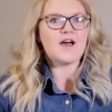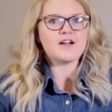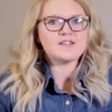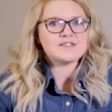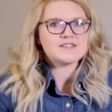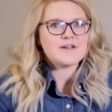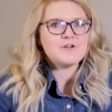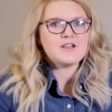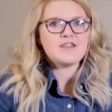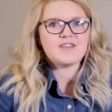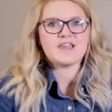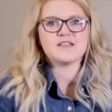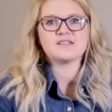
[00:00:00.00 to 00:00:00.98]
are discovering
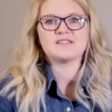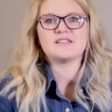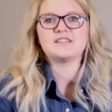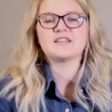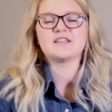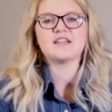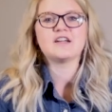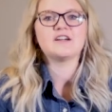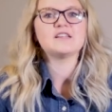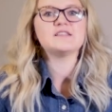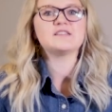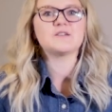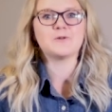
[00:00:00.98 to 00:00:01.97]
things that declare
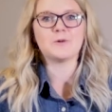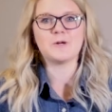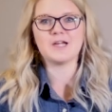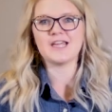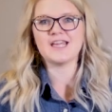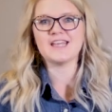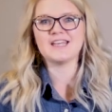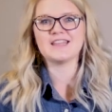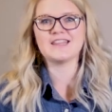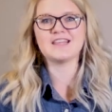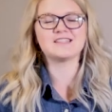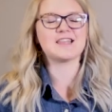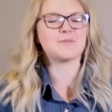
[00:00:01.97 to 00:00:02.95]
His glory,
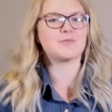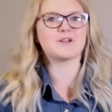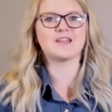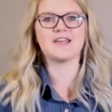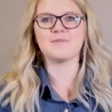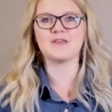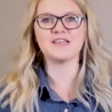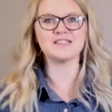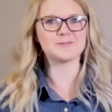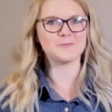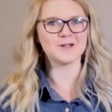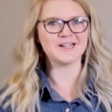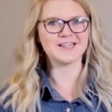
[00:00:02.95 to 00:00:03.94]
things that proclaim
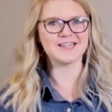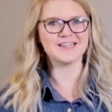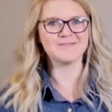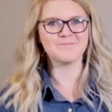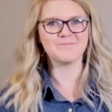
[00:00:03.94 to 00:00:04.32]
His work.